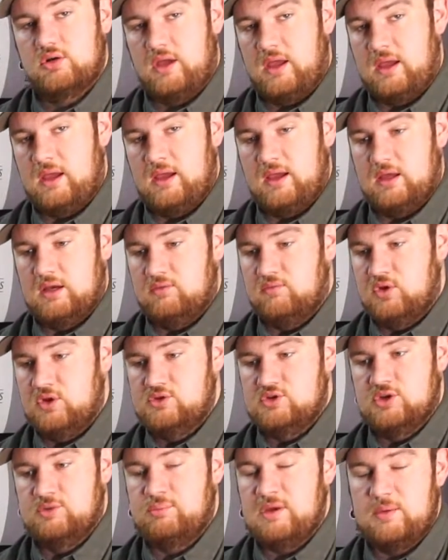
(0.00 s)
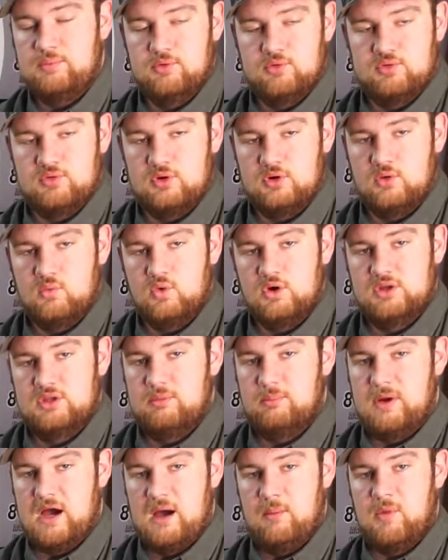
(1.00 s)
and eventually people started wanting to
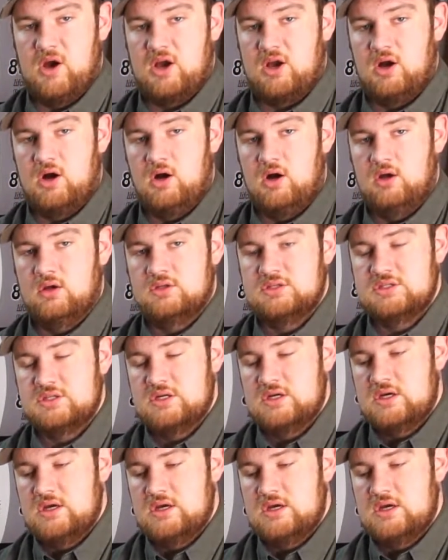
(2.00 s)
buy my calls,